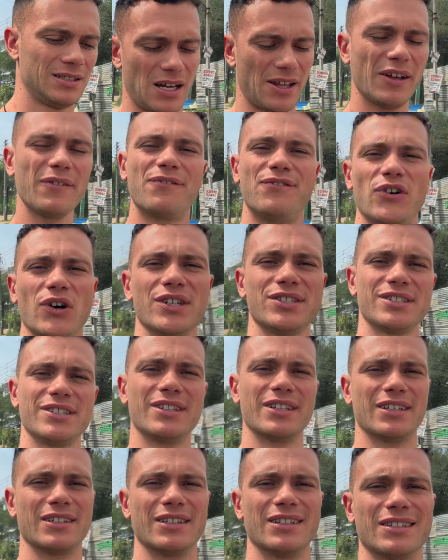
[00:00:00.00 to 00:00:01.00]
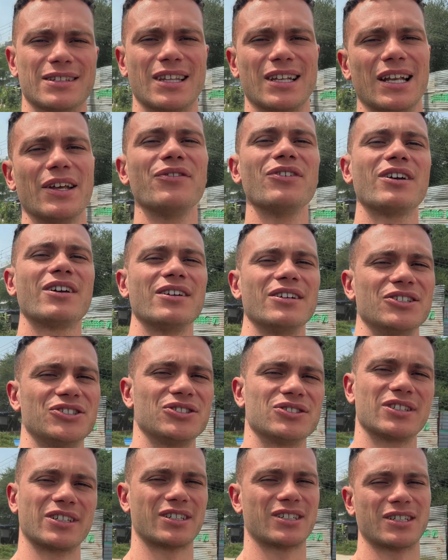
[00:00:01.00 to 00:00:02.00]
think firstly, the living
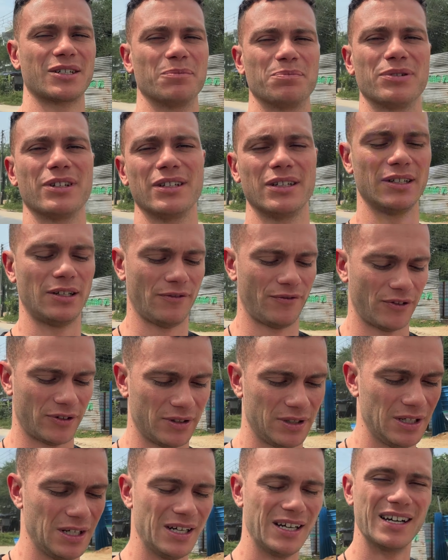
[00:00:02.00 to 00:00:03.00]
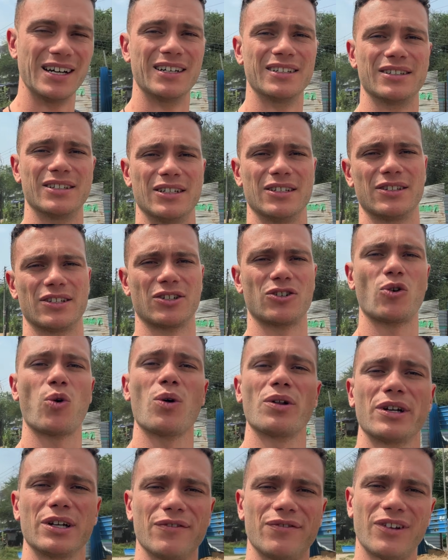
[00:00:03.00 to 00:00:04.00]
conditions are completely different. The
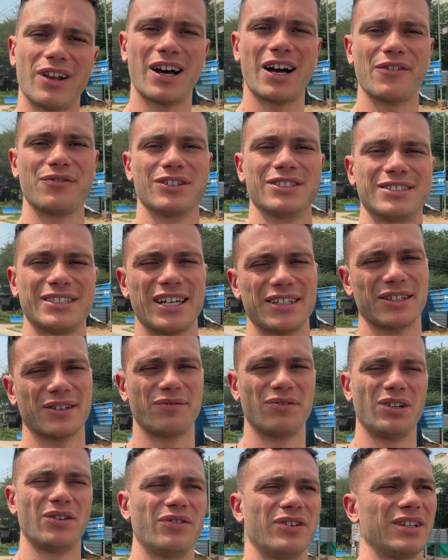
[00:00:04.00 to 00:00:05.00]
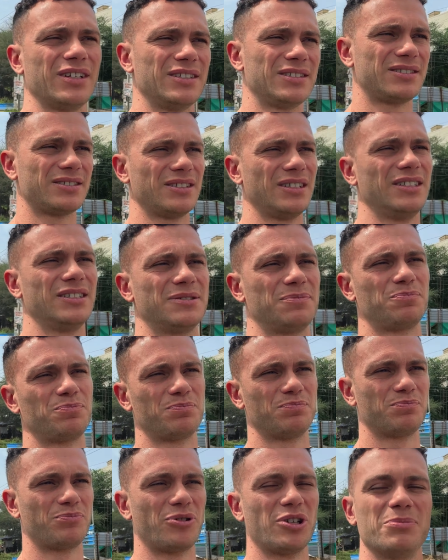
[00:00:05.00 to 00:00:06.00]
quality of life, the standard of living is
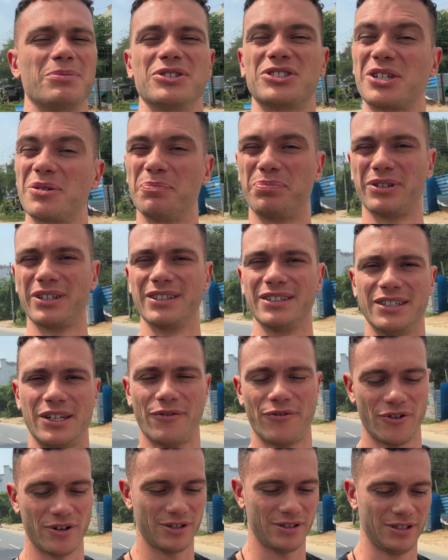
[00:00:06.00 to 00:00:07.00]
pretty much completely different